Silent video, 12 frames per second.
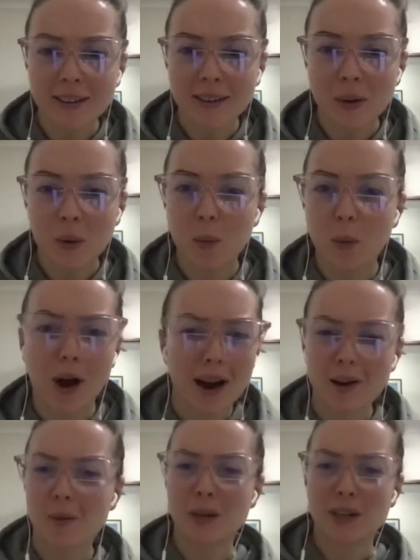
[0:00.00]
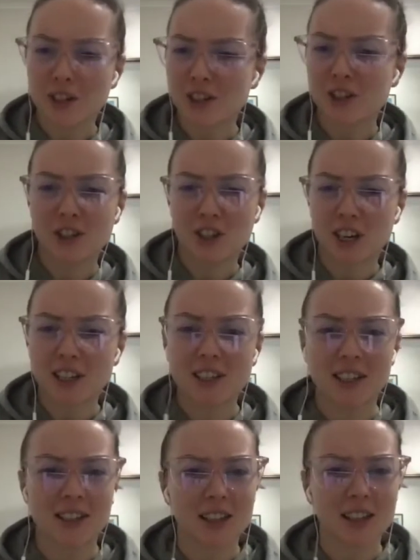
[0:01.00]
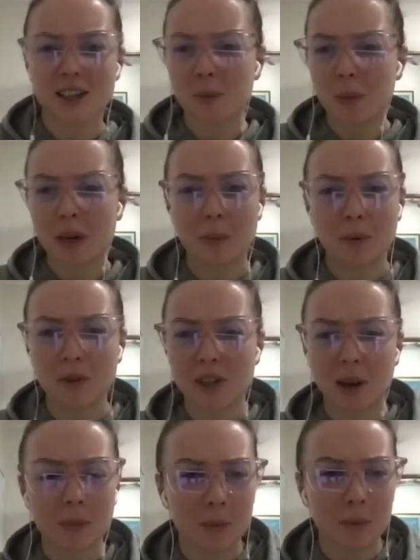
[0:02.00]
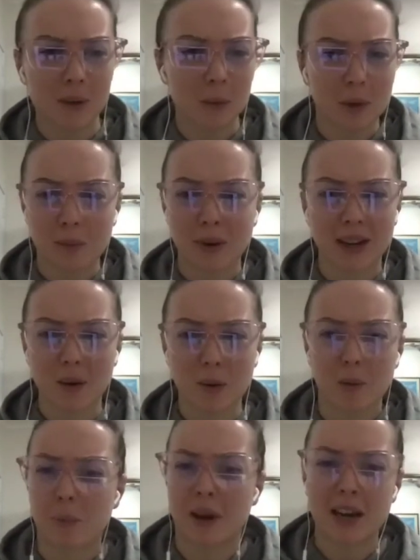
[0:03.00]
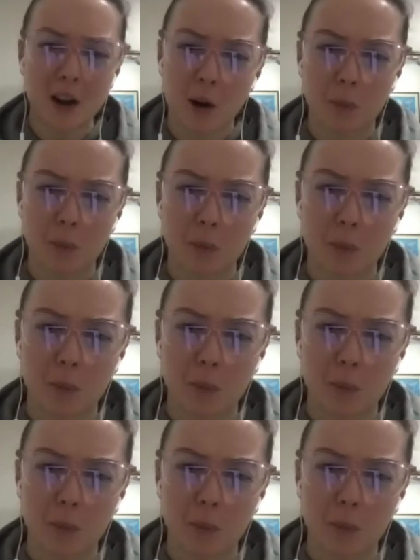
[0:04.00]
Why aren't we just suggesting that these people supplement with a B complex?